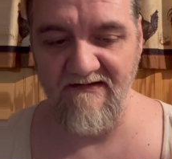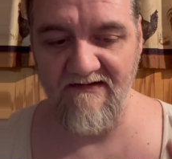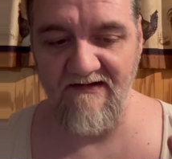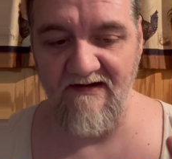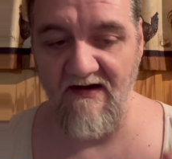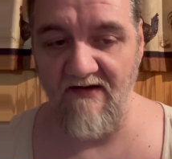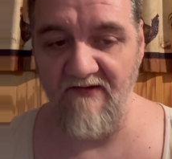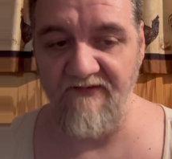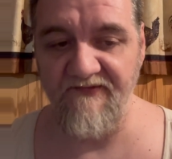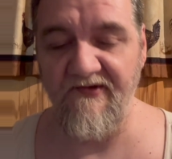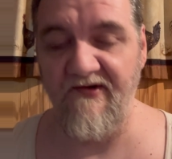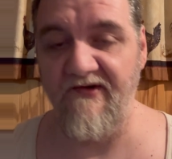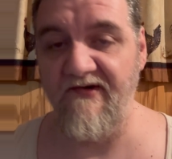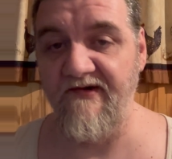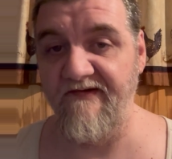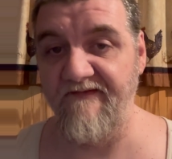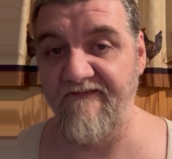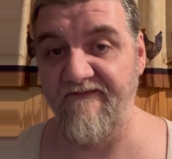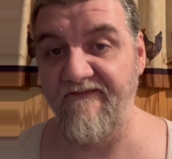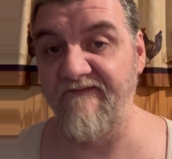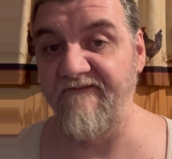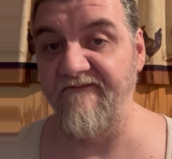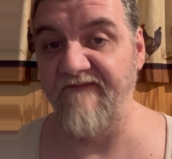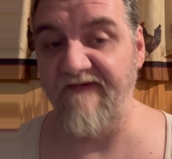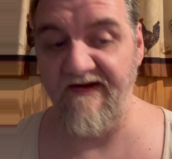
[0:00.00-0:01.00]
Alternative
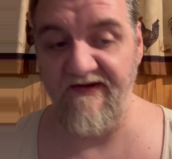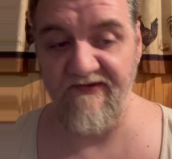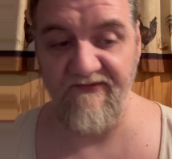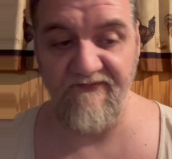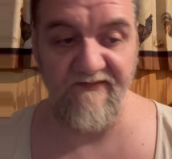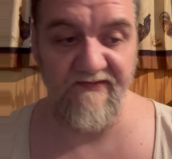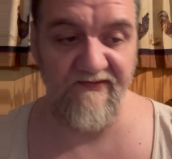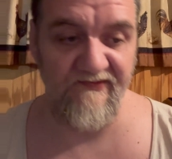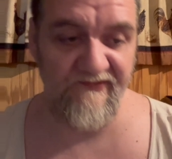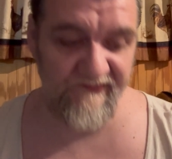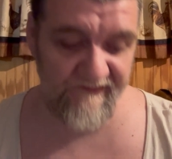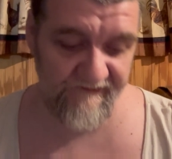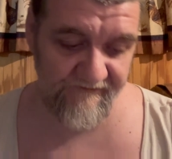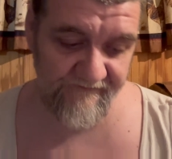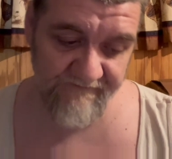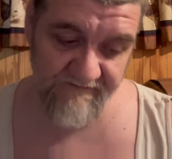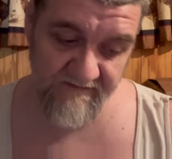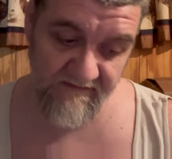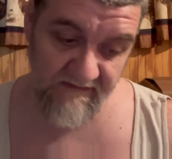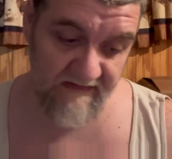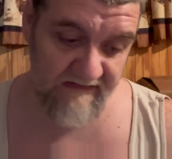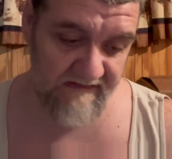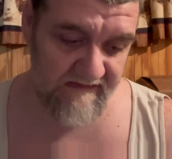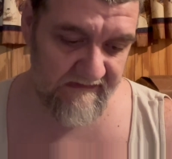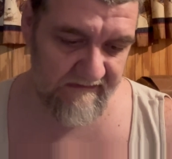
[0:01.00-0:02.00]
investments.
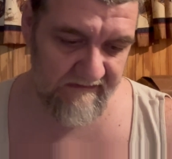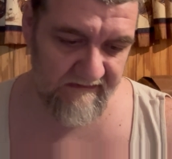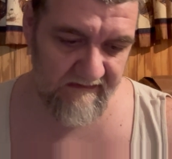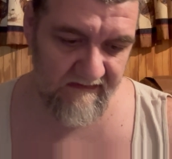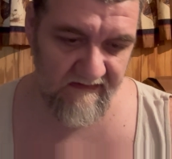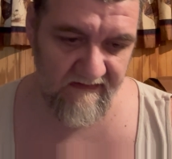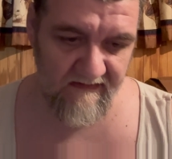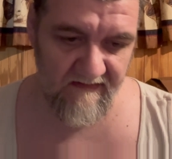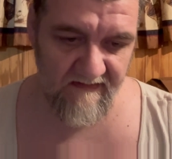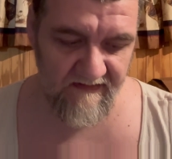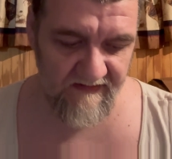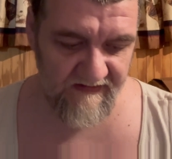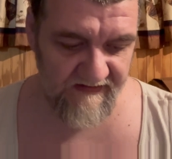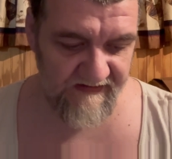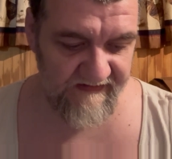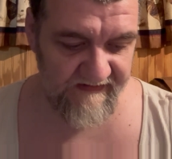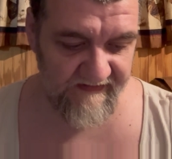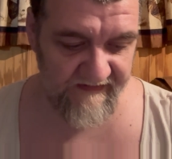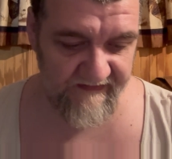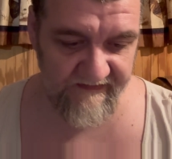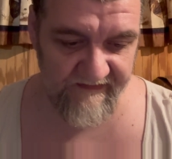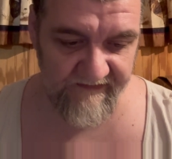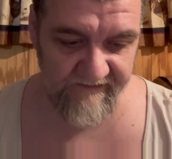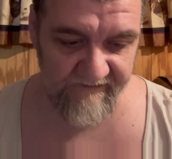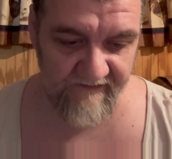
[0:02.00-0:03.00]

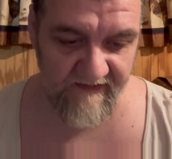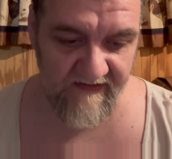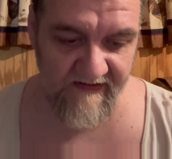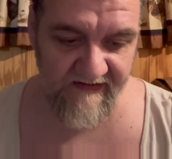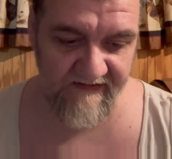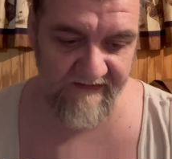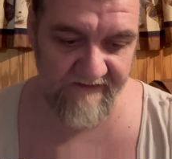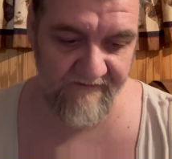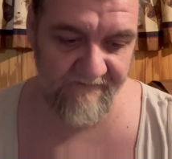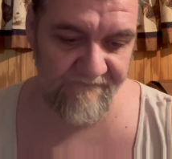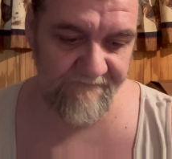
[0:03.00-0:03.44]
Dig it, right?